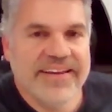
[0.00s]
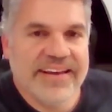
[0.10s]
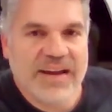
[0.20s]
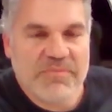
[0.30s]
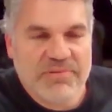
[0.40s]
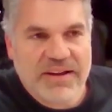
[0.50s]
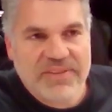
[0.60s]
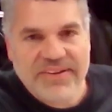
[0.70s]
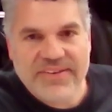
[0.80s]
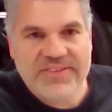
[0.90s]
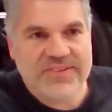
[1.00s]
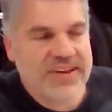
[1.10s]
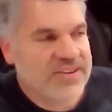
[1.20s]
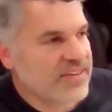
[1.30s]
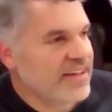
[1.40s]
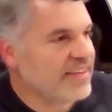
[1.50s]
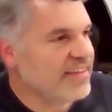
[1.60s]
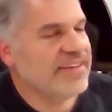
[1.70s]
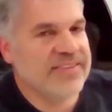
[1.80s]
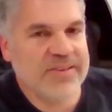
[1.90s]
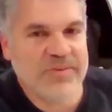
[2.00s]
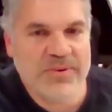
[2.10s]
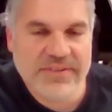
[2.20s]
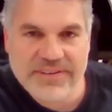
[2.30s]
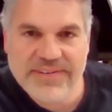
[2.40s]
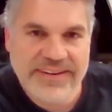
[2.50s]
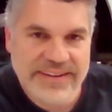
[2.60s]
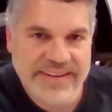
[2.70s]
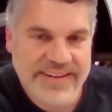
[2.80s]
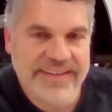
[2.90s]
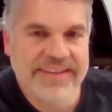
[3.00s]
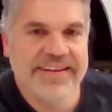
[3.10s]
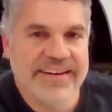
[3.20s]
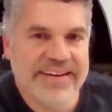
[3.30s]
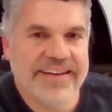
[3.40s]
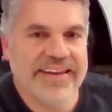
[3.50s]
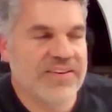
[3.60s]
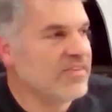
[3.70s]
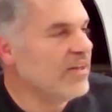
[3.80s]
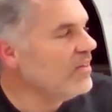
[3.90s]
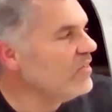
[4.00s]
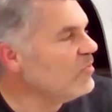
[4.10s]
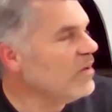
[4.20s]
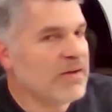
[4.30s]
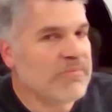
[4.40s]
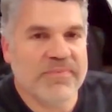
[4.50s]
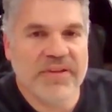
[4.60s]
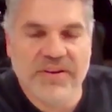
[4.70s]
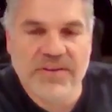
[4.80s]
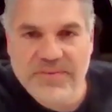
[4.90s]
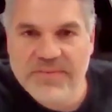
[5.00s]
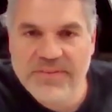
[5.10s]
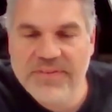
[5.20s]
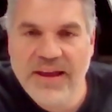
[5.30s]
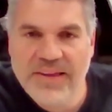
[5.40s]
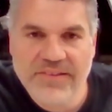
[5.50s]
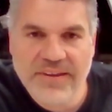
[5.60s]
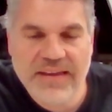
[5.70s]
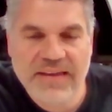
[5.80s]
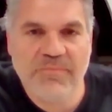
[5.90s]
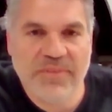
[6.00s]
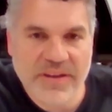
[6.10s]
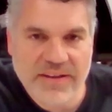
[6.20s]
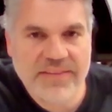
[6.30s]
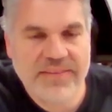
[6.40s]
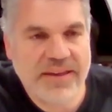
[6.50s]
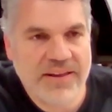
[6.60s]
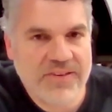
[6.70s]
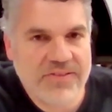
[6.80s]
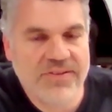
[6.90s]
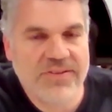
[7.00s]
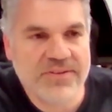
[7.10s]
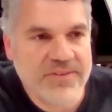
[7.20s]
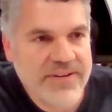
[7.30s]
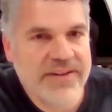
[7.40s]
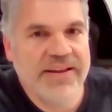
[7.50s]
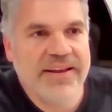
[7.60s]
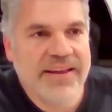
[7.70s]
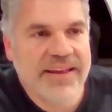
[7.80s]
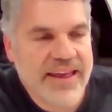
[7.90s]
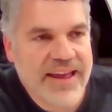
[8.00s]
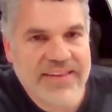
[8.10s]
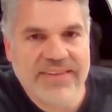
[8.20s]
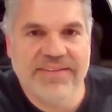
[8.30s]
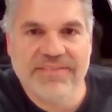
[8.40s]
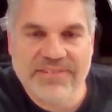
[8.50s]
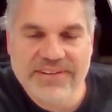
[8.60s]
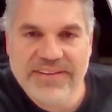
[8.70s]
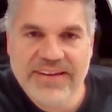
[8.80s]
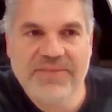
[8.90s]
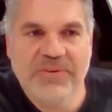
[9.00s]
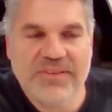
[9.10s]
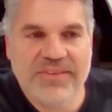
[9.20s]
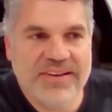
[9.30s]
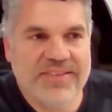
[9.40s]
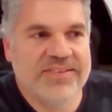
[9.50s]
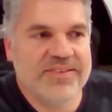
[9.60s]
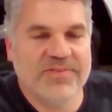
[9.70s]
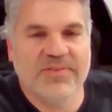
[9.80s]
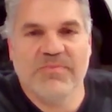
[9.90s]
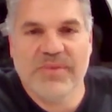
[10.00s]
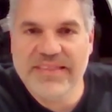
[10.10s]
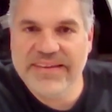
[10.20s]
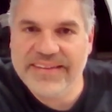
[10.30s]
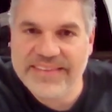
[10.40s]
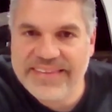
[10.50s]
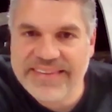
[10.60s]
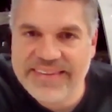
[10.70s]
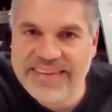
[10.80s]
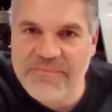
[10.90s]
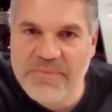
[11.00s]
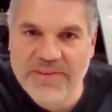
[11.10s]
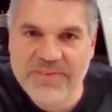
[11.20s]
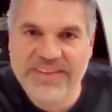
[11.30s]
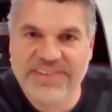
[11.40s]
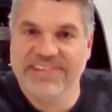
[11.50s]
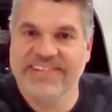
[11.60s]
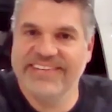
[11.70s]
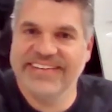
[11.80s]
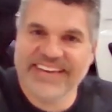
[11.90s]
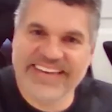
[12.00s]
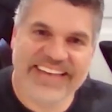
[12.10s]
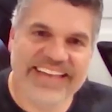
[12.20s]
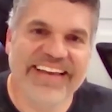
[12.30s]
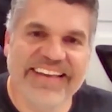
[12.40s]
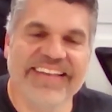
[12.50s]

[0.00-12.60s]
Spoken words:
I'm probably going to change that this winter. It's LS swap, heads cam LS2, and really what's next is for me to get better with the truck. Yeah.